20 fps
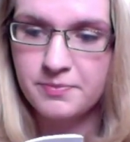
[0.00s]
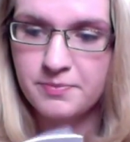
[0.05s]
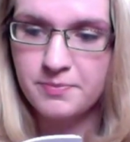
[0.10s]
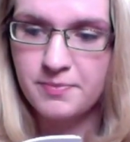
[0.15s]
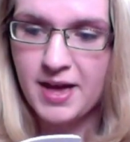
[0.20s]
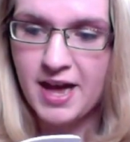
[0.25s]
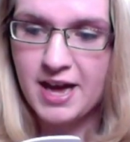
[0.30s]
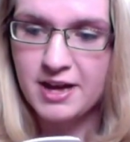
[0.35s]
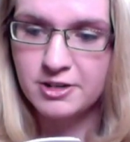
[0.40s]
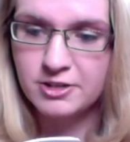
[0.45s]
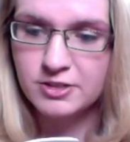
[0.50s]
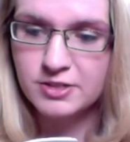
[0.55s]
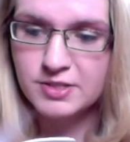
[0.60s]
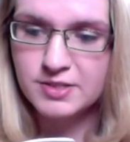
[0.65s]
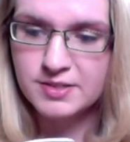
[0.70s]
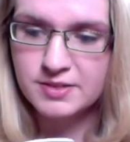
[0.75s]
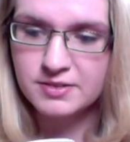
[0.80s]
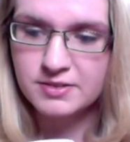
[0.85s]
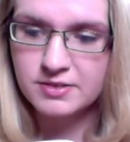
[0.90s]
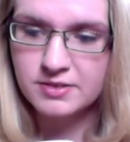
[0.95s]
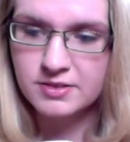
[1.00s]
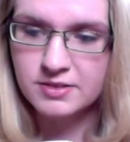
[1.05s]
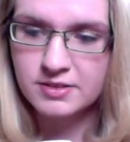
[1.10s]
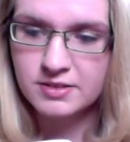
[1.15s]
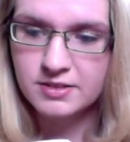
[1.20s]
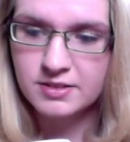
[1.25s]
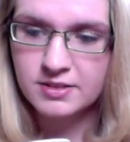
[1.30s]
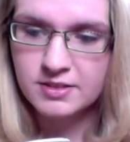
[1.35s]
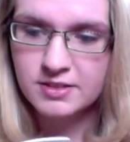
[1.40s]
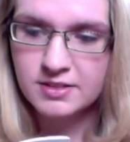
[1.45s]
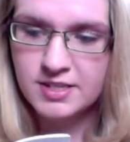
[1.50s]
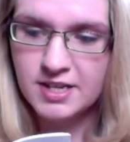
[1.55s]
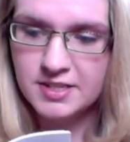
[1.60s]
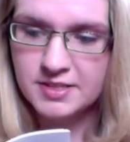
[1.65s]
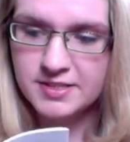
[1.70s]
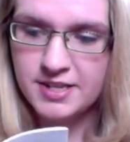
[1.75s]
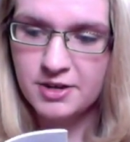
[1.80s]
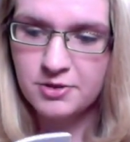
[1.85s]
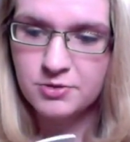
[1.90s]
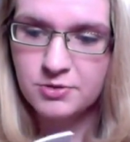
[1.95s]
patterns and
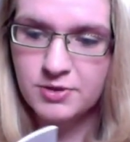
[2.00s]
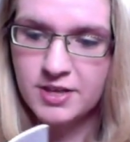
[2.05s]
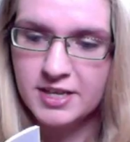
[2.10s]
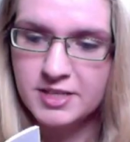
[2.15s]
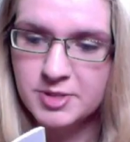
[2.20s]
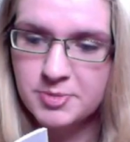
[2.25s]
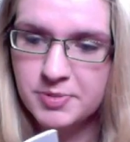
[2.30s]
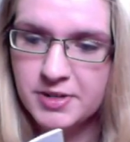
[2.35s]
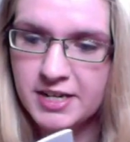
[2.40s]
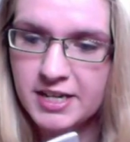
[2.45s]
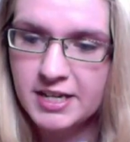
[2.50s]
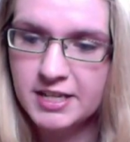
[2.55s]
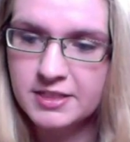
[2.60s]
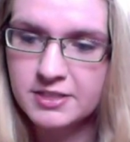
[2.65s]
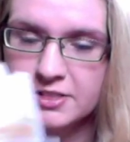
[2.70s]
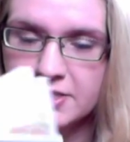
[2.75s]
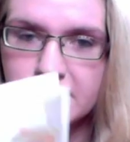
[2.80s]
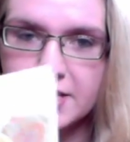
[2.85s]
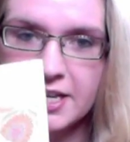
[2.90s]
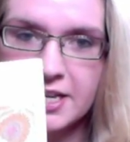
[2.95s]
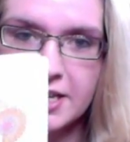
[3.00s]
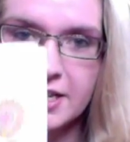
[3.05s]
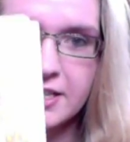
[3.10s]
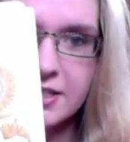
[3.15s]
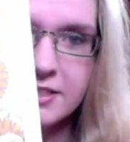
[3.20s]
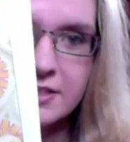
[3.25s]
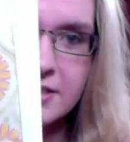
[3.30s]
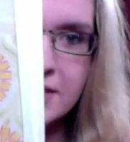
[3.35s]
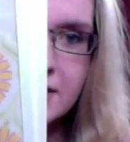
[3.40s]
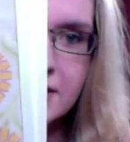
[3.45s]
test out. Ooh, that's pretty. There's like a